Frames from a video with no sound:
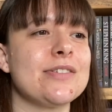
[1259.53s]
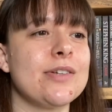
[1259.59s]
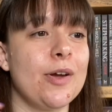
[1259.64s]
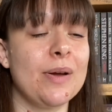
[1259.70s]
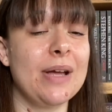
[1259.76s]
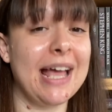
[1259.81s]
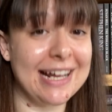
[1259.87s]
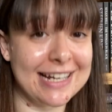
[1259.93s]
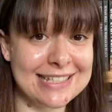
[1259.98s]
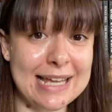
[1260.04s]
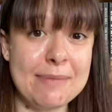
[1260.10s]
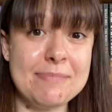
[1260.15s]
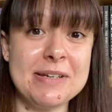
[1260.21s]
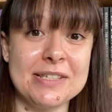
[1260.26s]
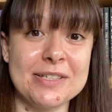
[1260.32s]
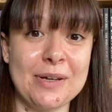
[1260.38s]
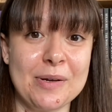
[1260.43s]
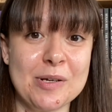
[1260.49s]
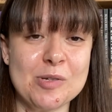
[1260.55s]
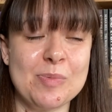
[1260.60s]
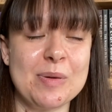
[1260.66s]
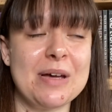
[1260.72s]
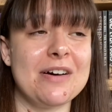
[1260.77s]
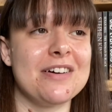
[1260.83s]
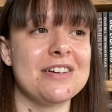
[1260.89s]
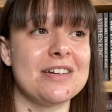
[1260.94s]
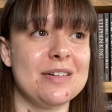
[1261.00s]
So accept it's going to be
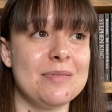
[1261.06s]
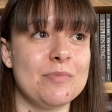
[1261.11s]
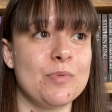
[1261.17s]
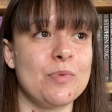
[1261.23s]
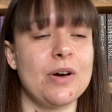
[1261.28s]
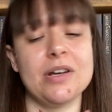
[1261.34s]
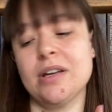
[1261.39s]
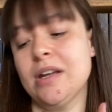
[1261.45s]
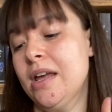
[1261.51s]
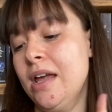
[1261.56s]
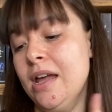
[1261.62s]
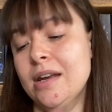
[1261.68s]
hard, number 1.